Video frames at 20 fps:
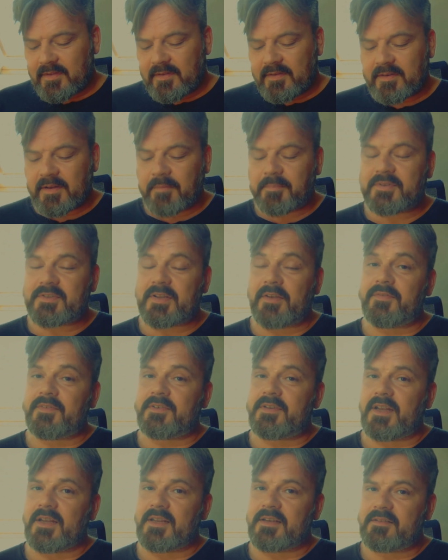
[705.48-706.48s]
Number
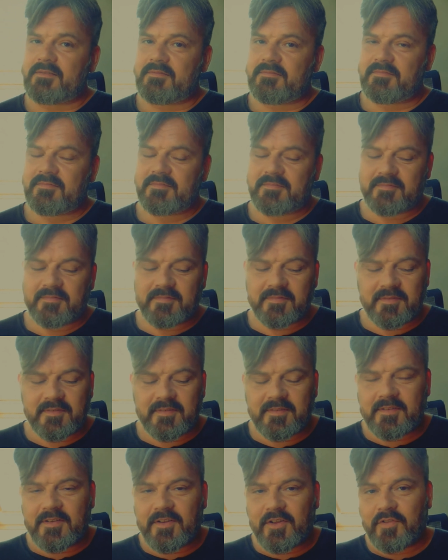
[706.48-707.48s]
17,
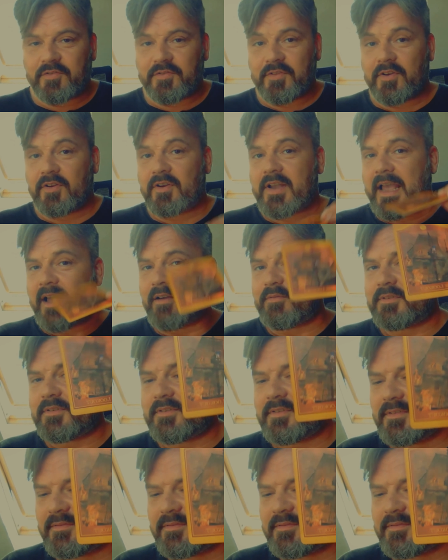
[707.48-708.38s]
the lookout.